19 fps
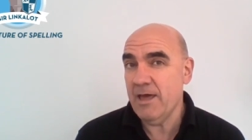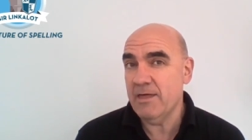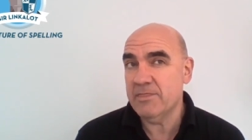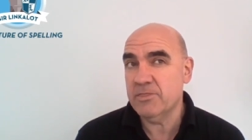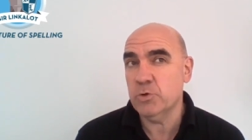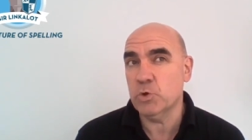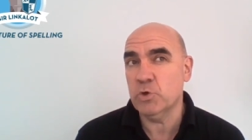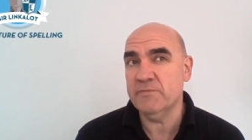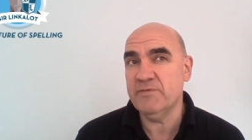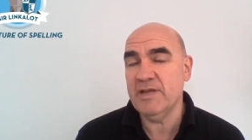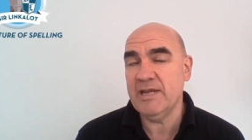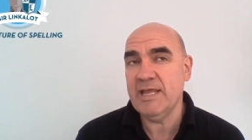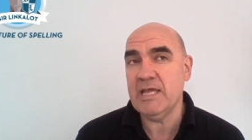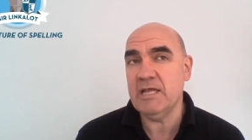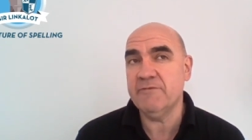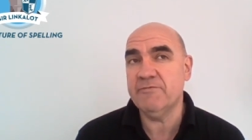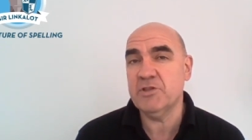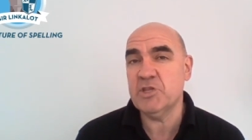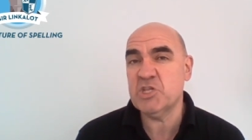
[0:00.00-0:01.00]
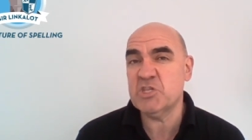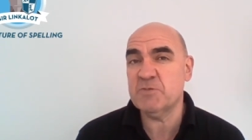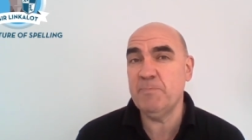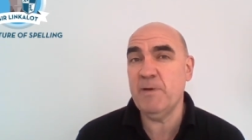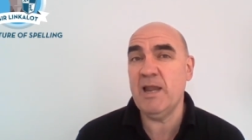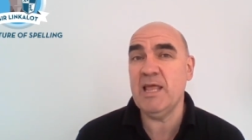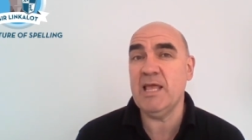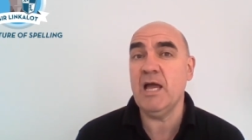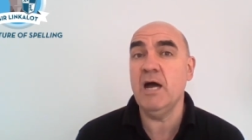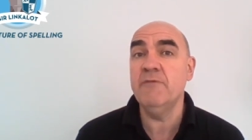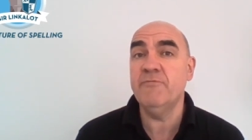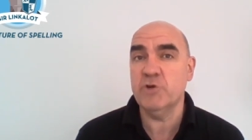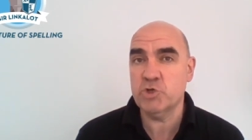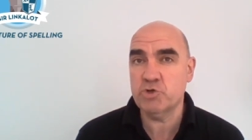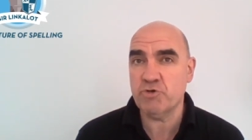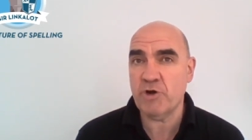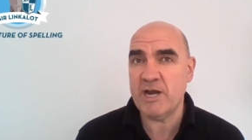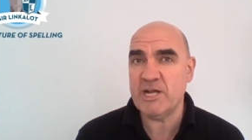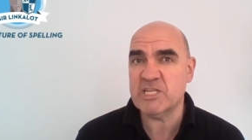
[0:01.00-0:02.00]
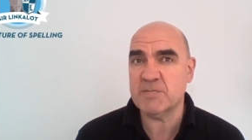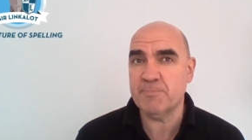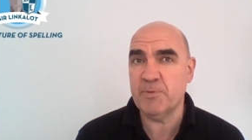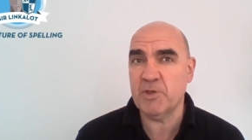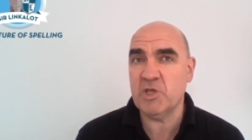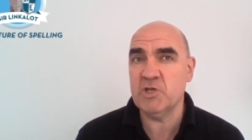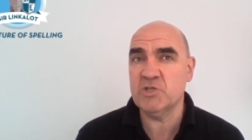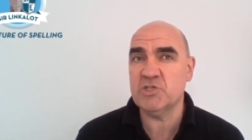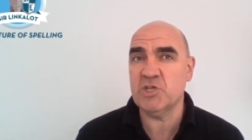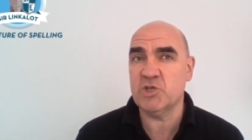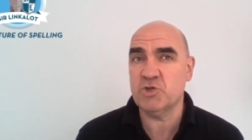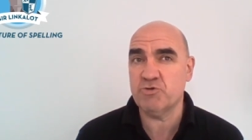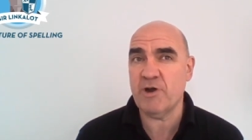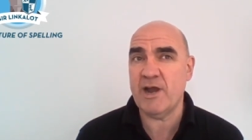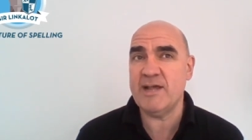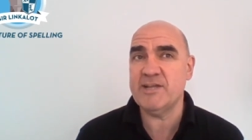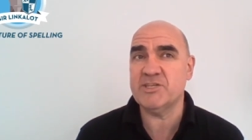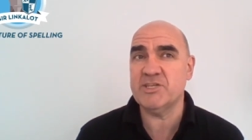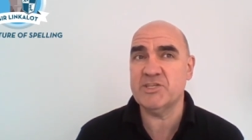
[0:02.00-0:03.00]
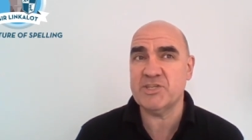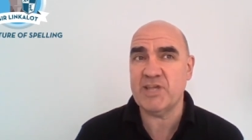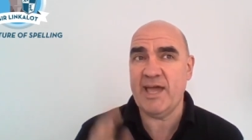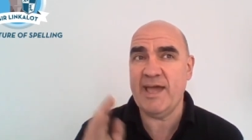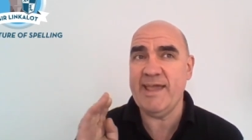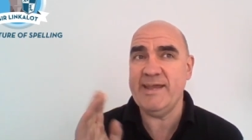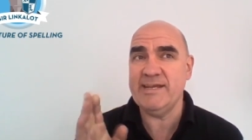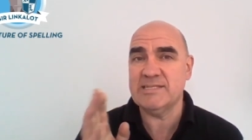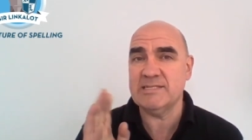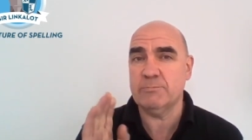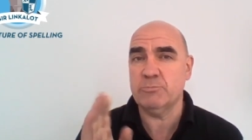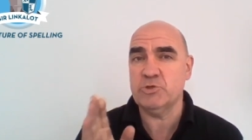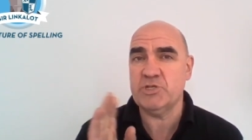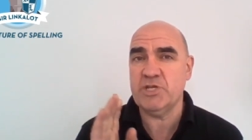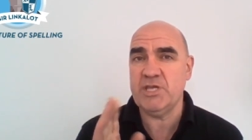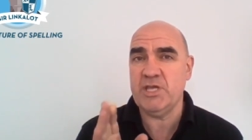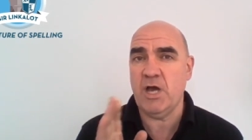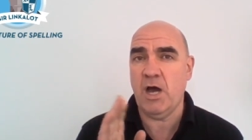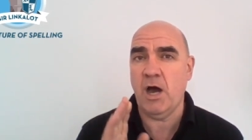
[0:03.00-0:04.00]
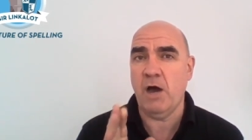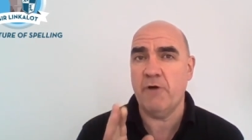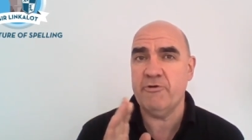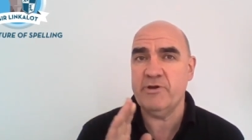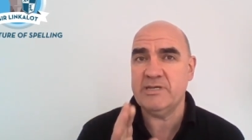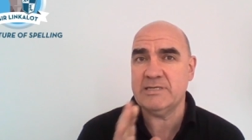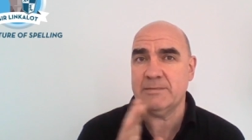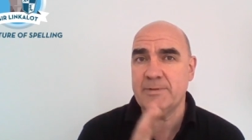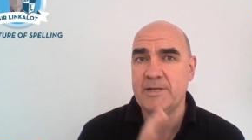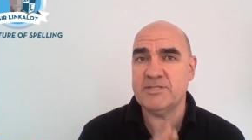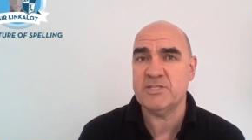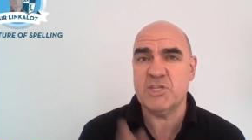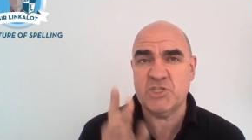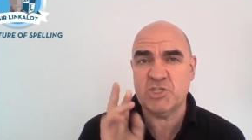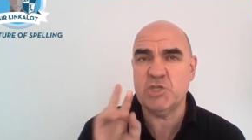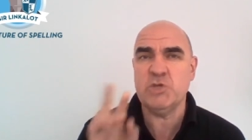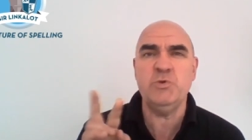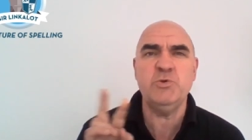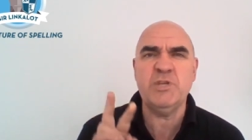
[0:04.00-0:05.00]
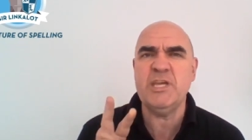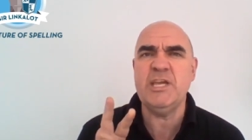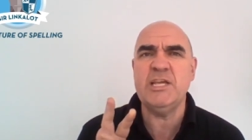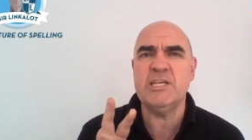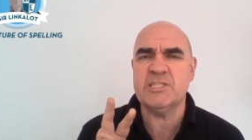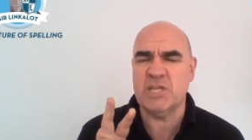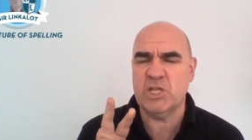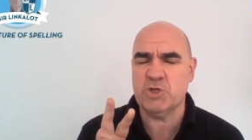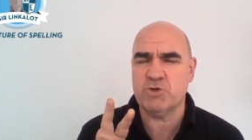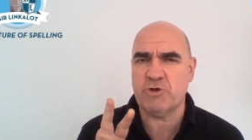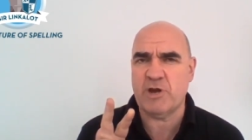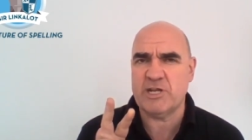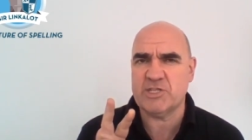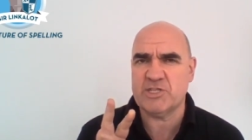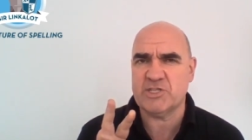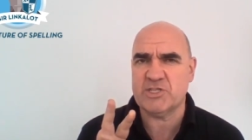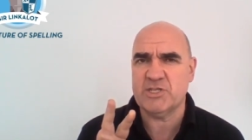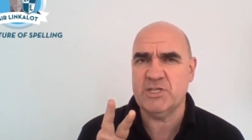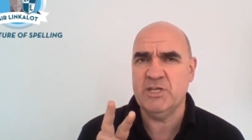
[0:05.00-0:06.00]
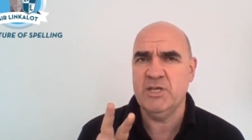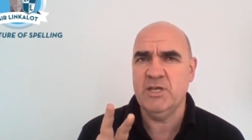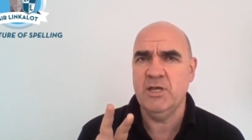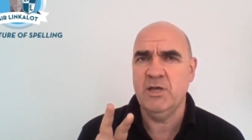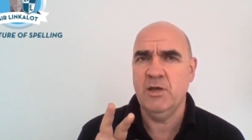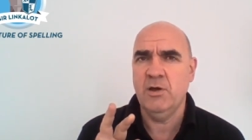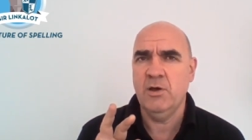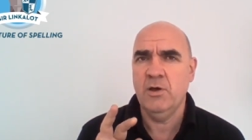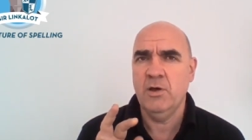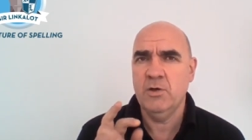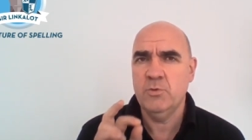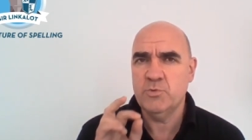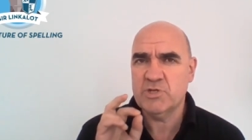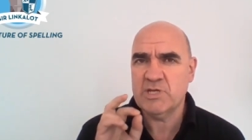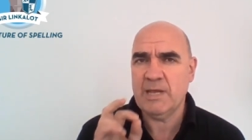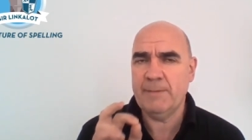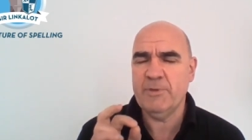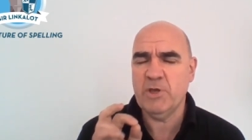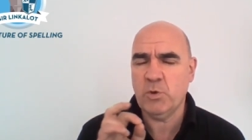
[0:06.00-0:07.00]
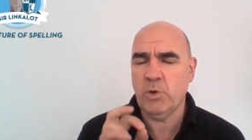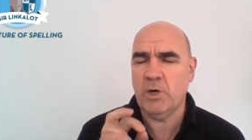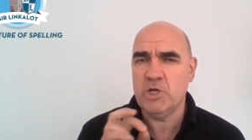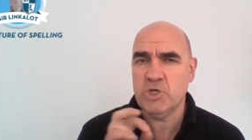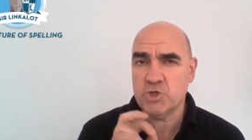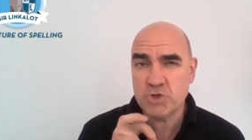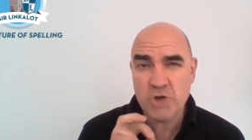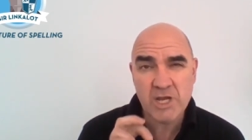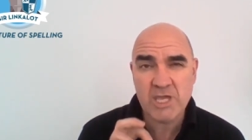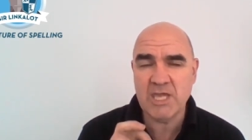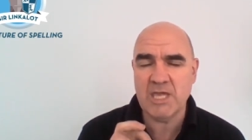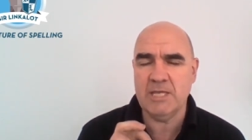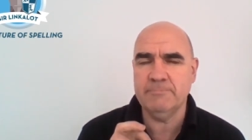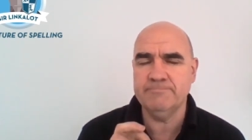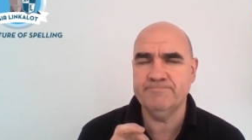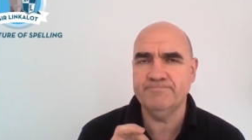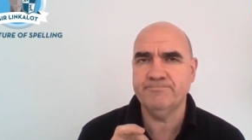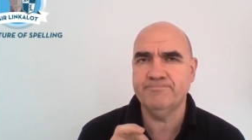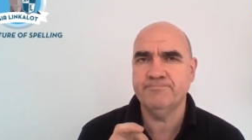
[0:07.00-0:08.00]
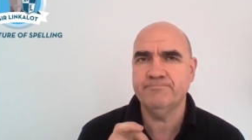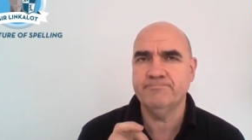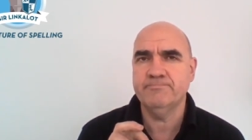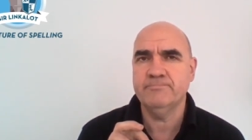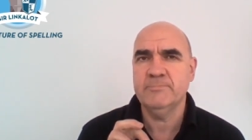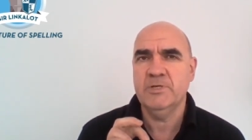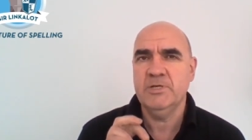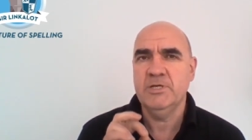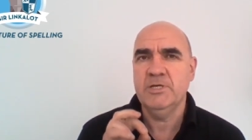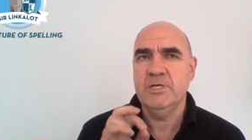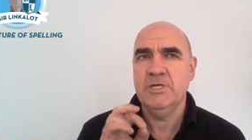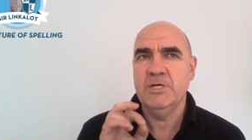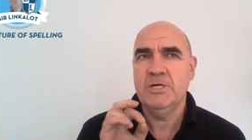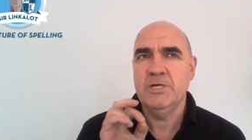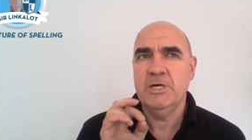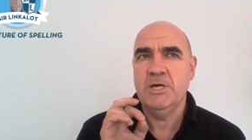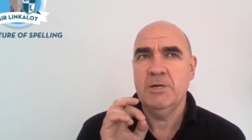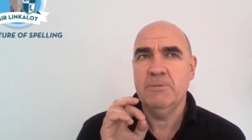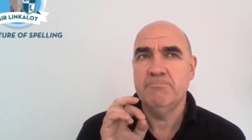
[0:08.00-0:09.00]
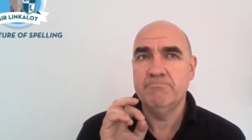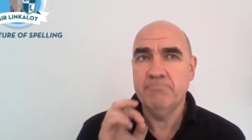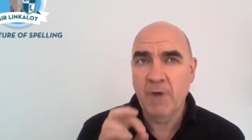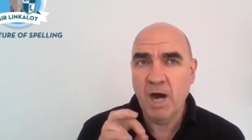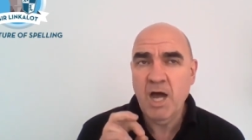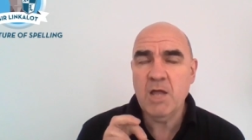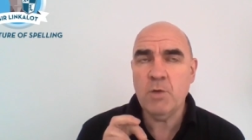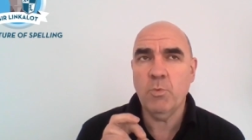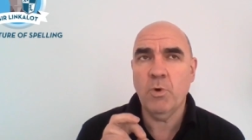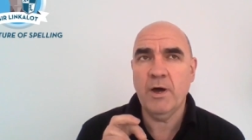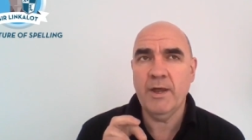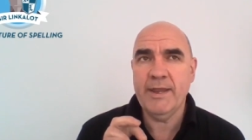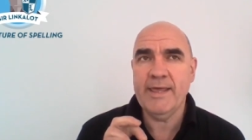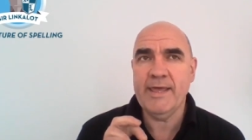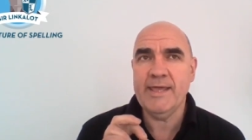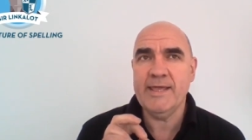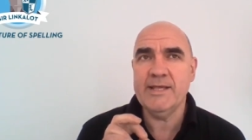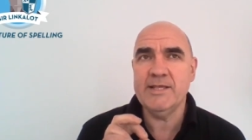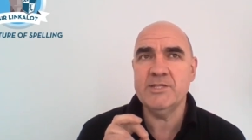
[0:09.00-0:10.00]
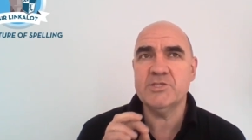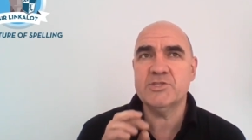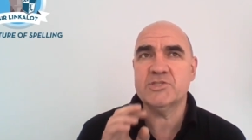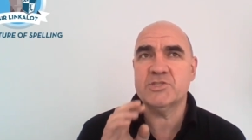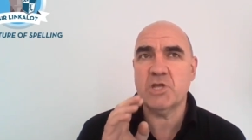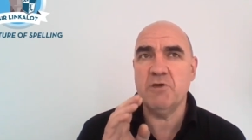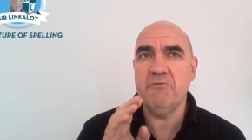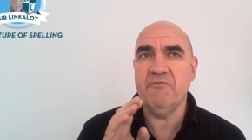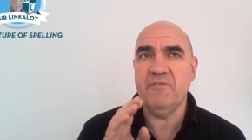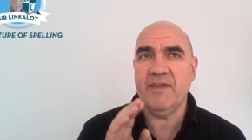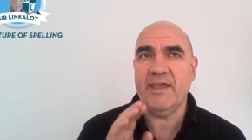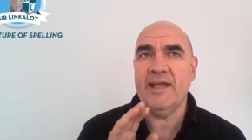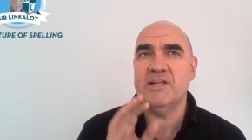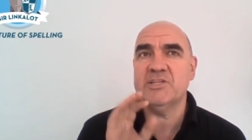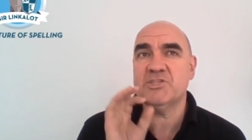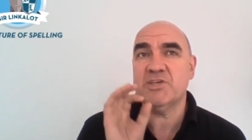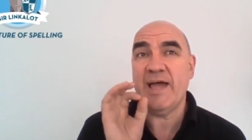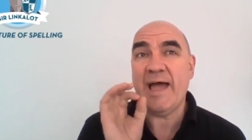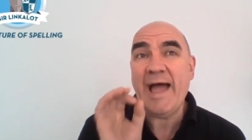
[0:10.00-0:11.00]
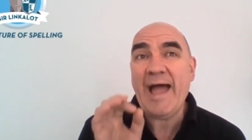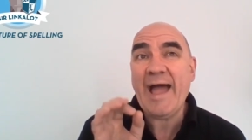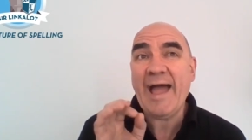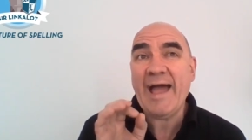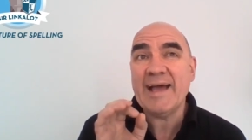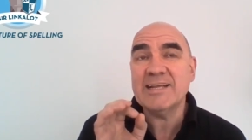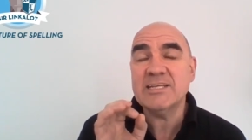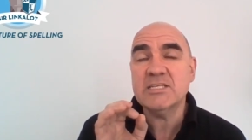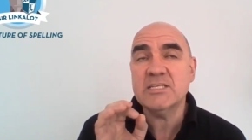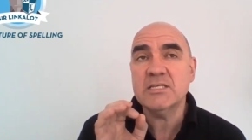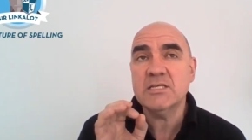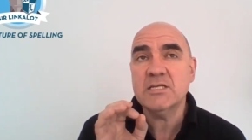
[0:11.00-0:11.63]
thought of a link for the spelling of address, because address is A-D-D-R-E-S-S. There's two D's in address, which can be quite tricky. My one is, don't forget to add